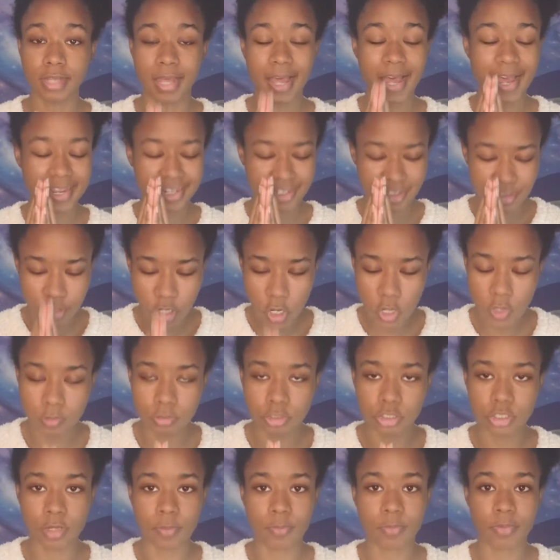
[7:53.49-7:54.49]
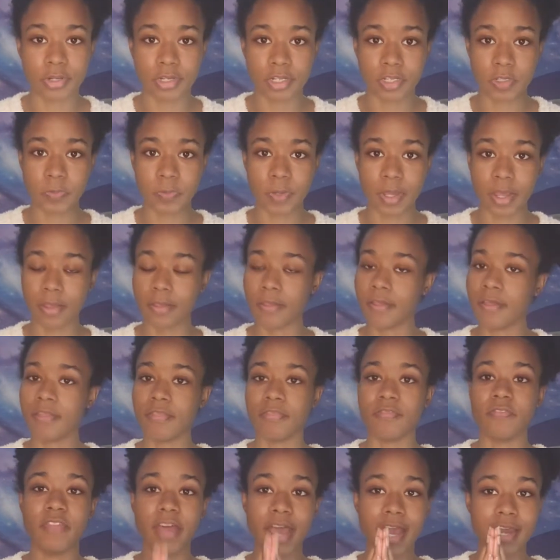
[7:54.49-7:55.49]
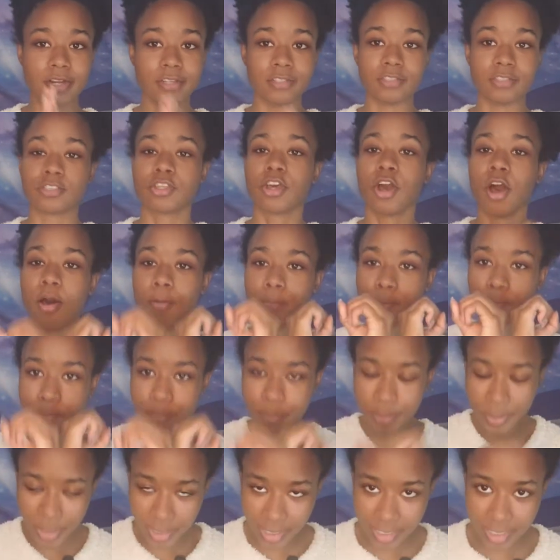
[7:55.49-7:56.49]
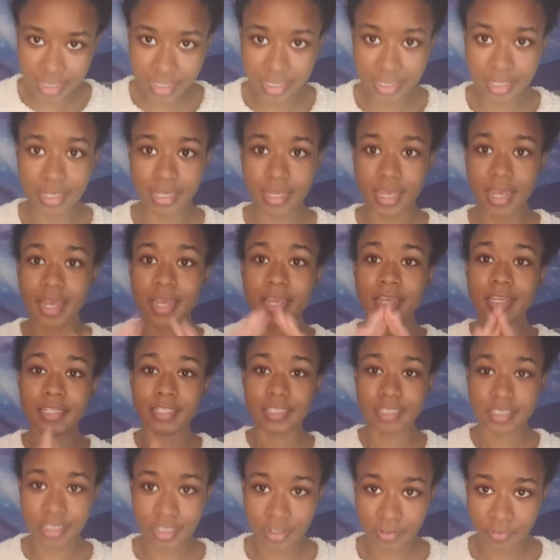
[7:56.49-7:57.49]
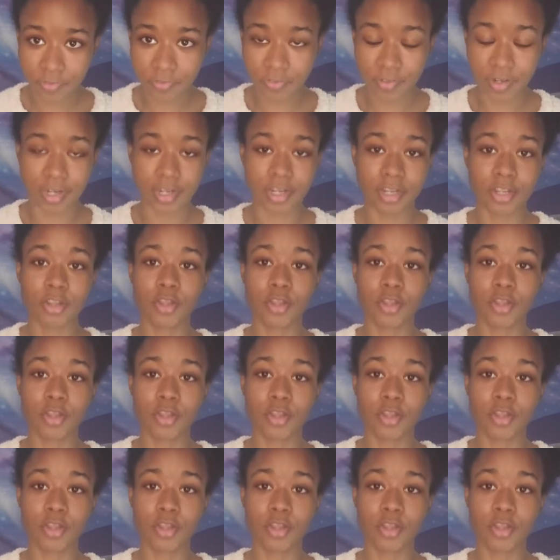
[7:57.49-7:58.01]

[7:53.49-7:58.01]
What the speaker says: I know somebody will. That is completely different.